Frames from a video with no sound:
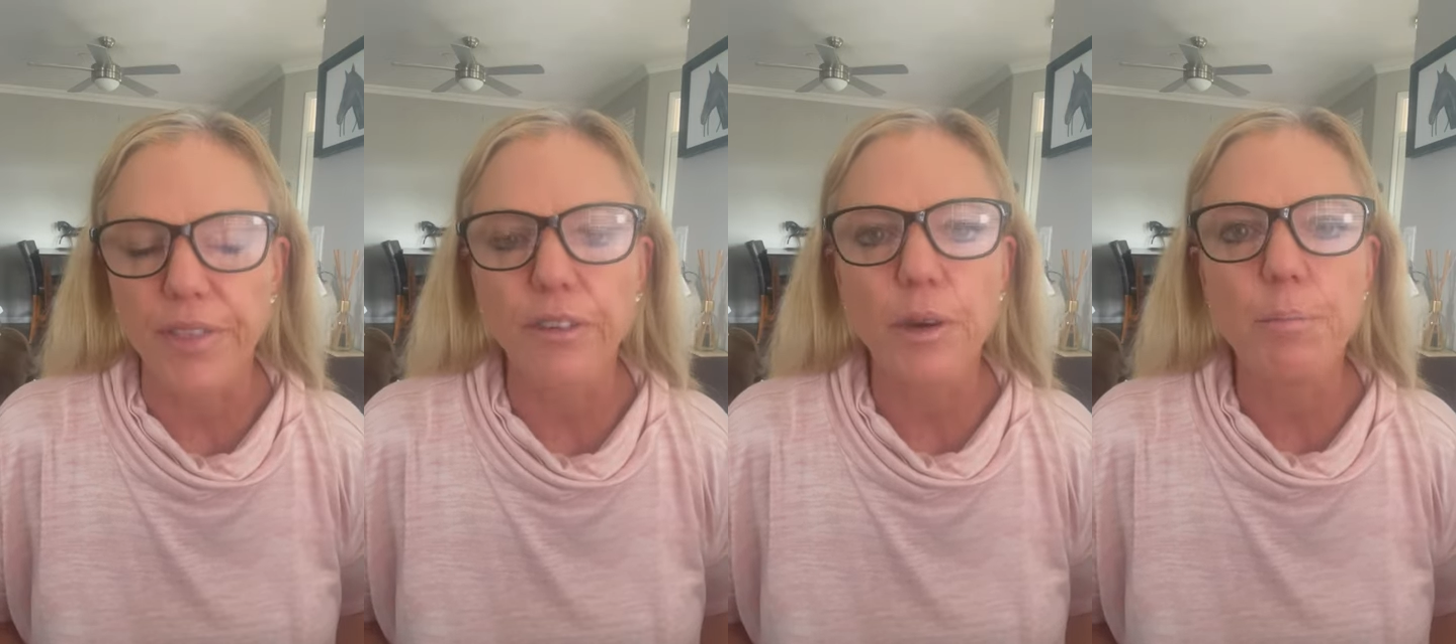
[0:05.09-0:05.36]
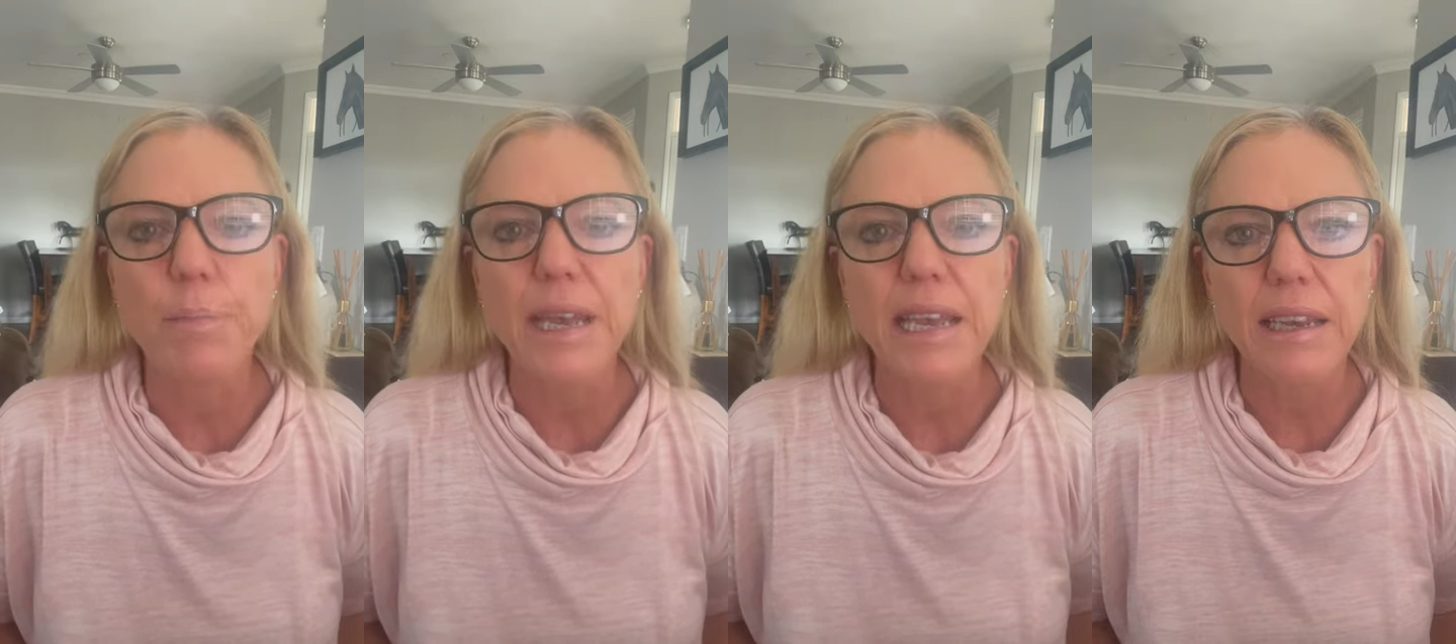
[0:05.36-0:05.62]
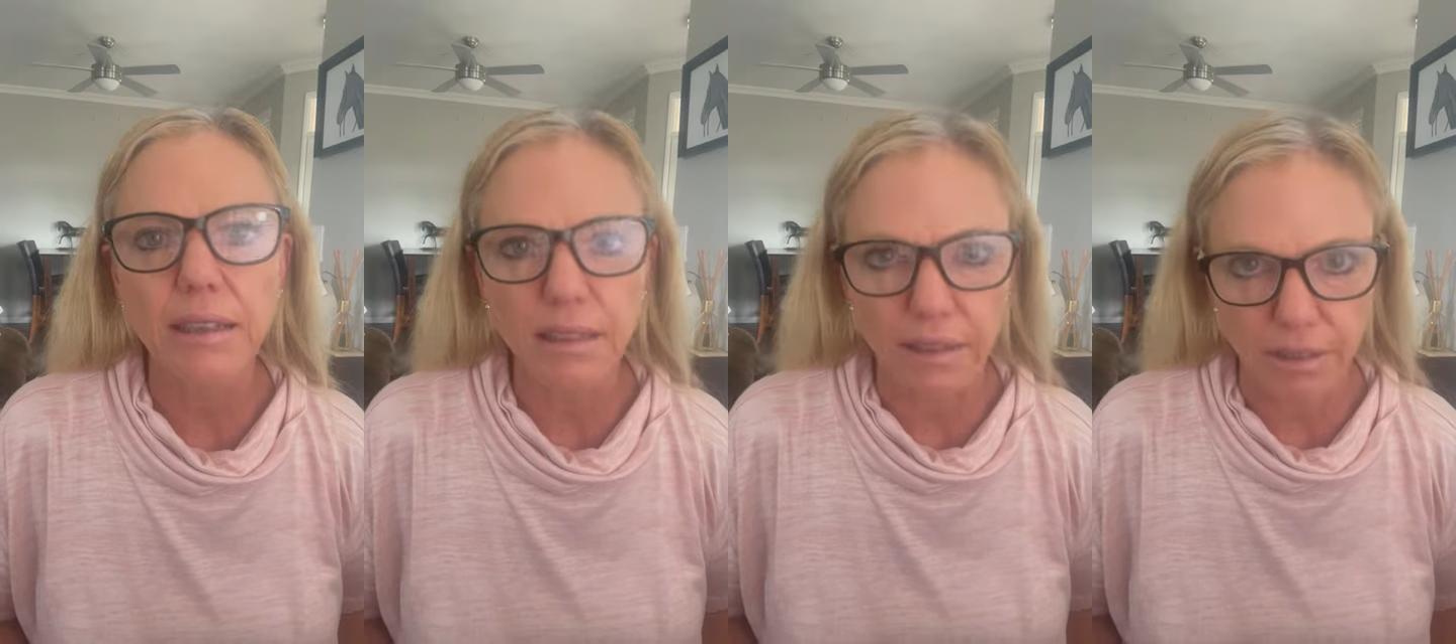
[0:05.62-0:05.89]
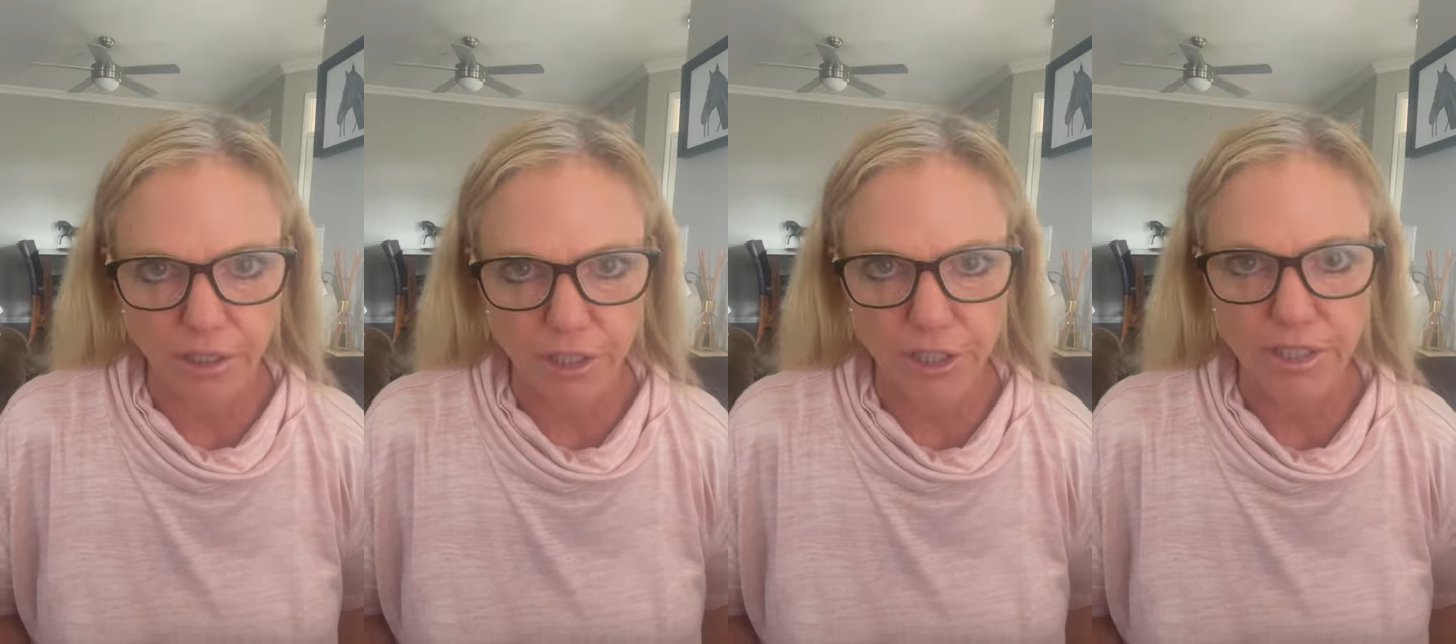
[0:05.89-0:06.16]
There are
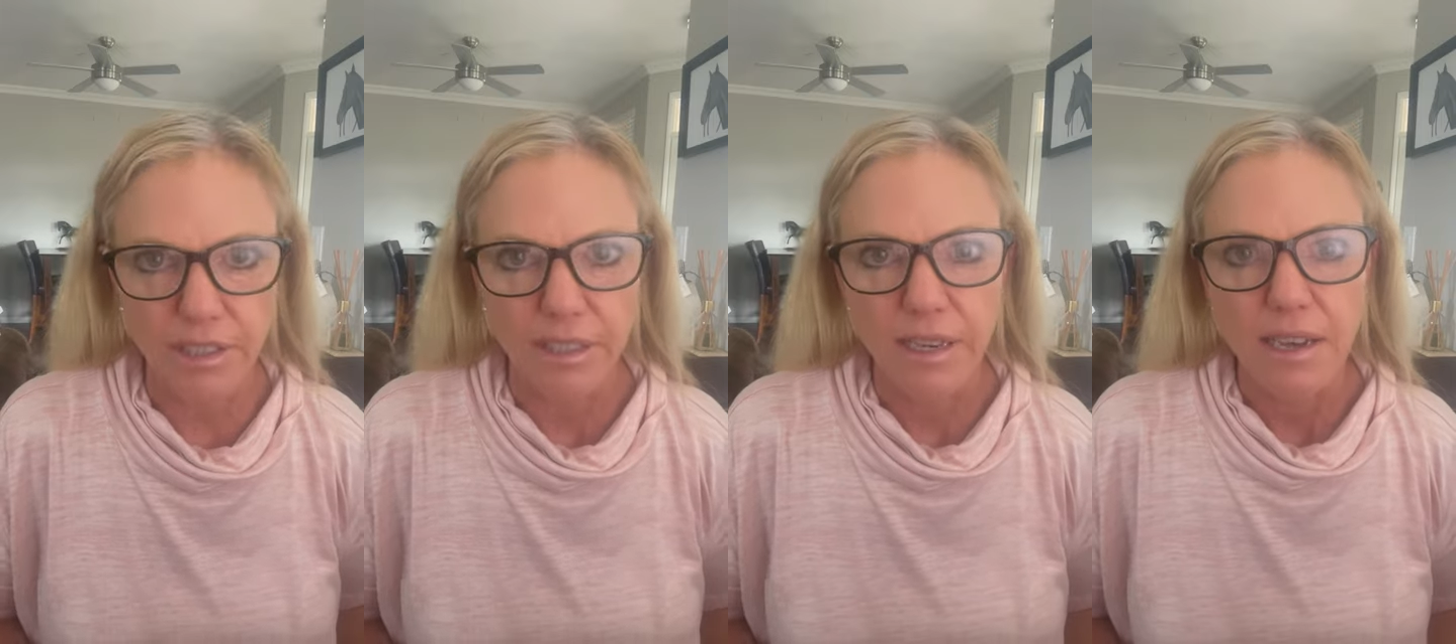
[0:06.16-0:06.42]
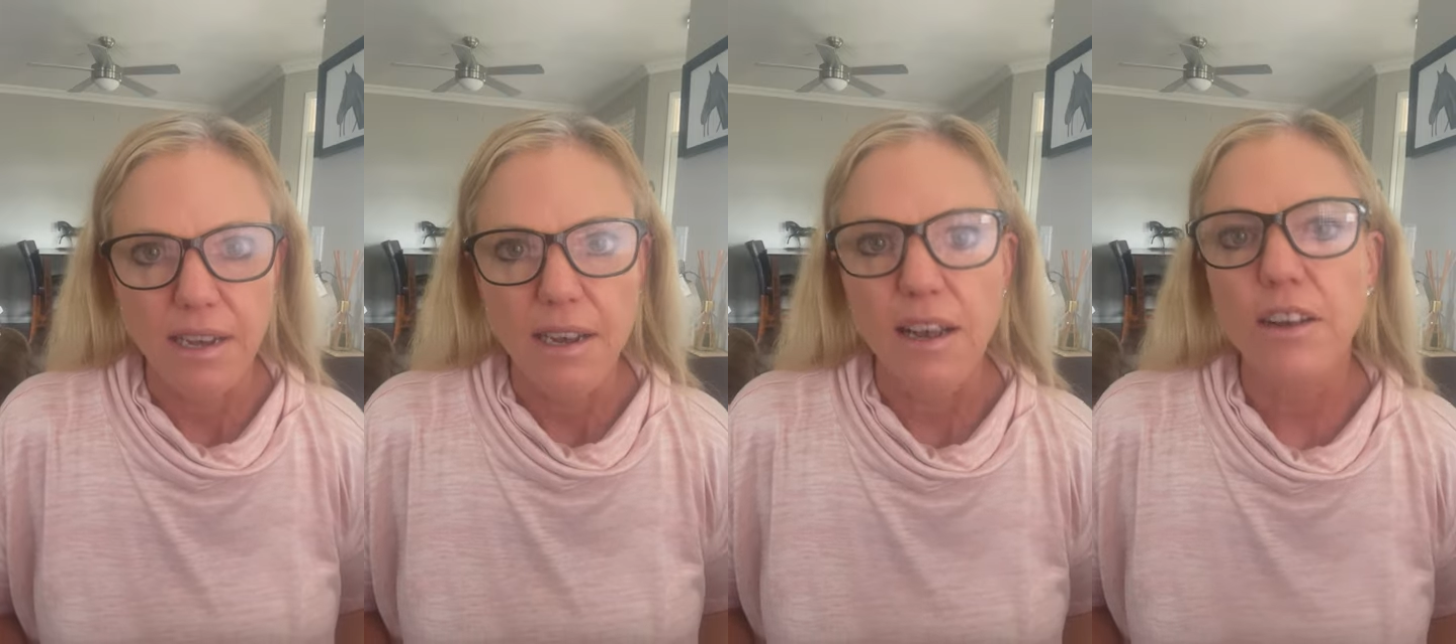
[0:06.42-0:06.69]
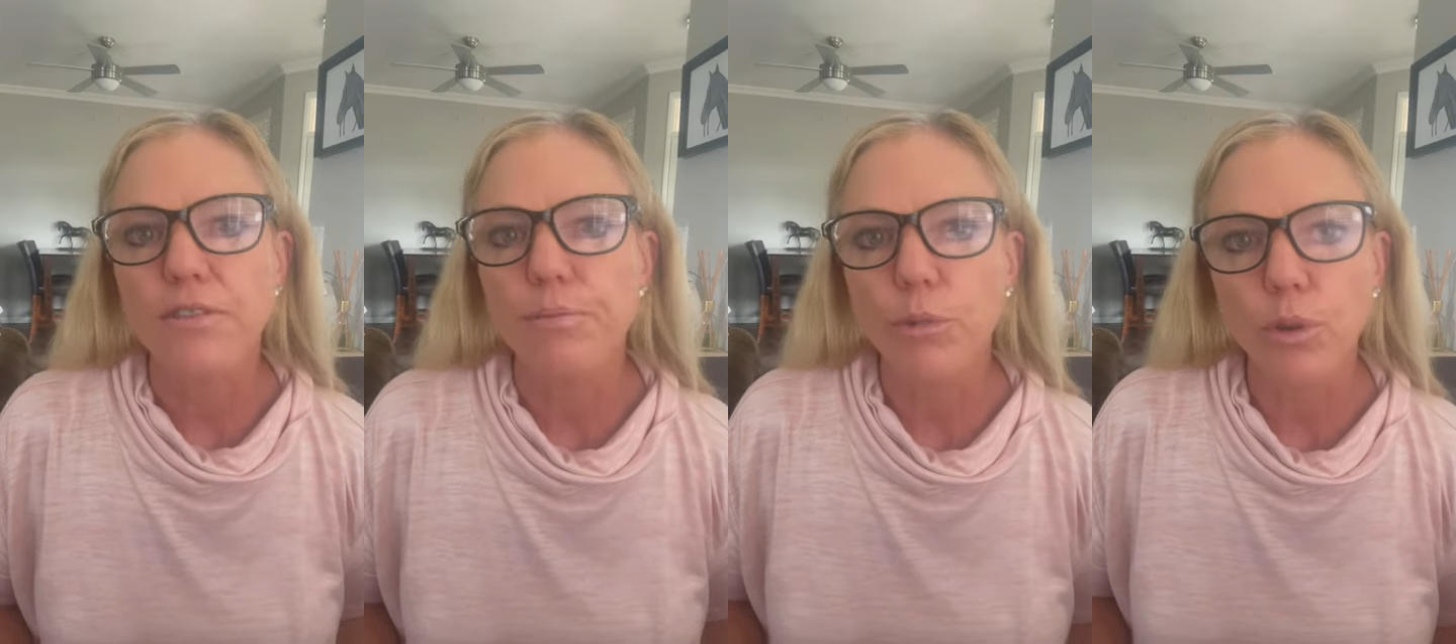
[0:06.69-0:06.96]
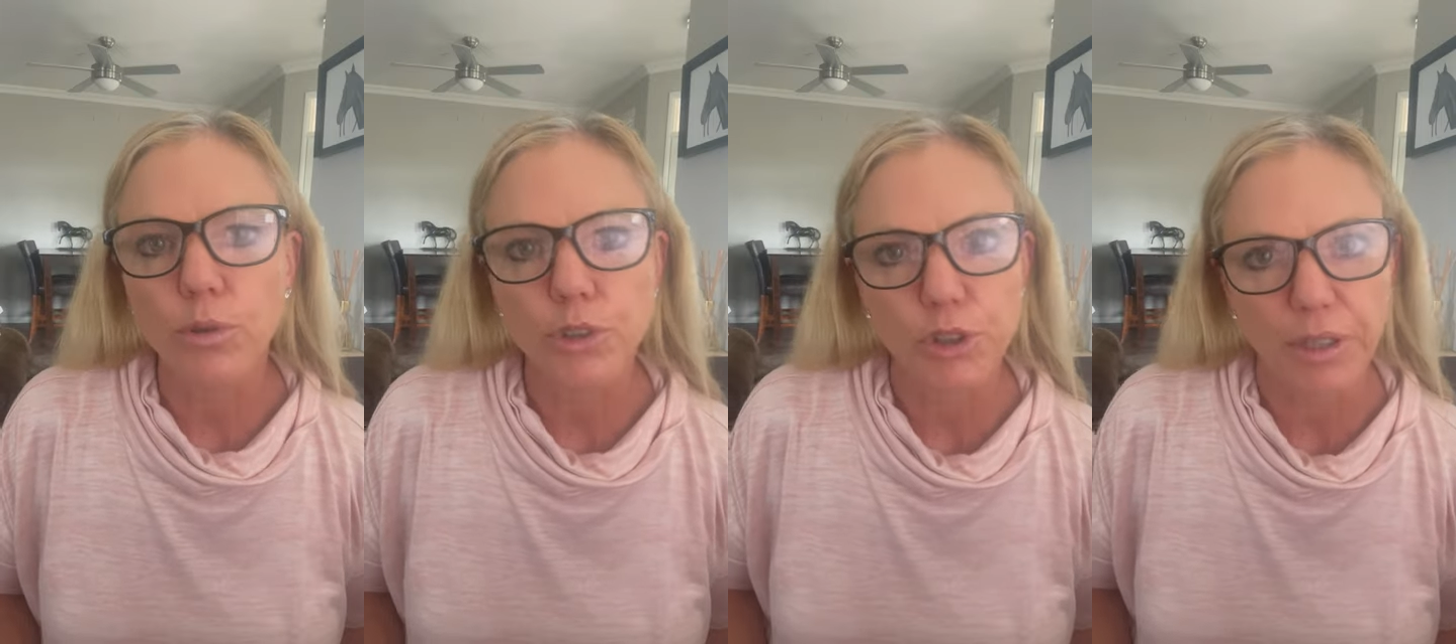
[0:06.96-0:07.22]
pillars of
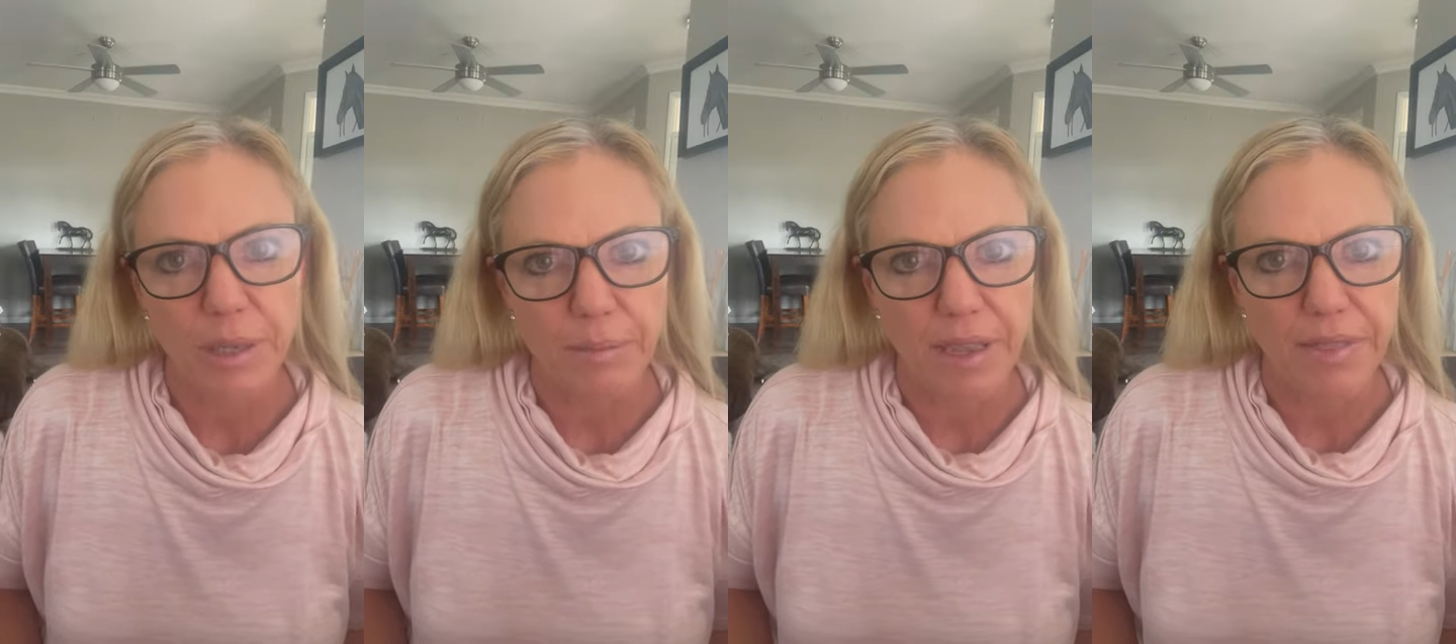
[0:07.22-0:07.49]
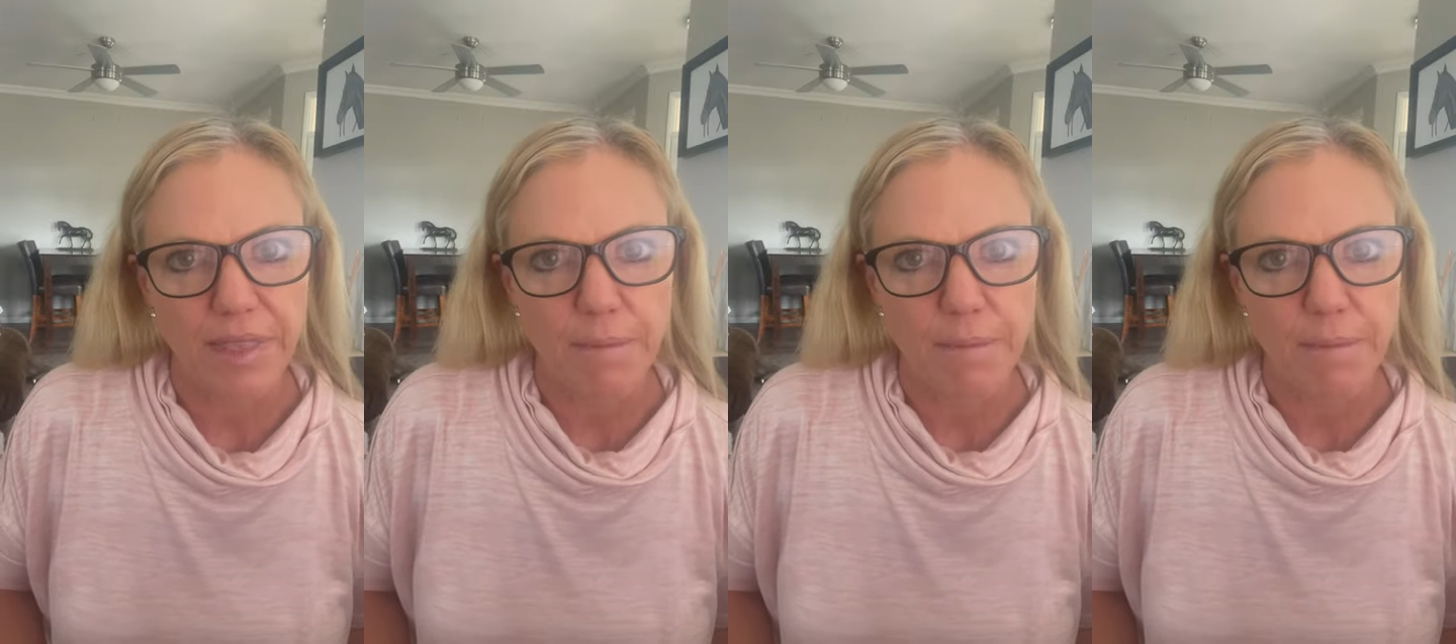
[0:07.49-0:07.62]
mold treatment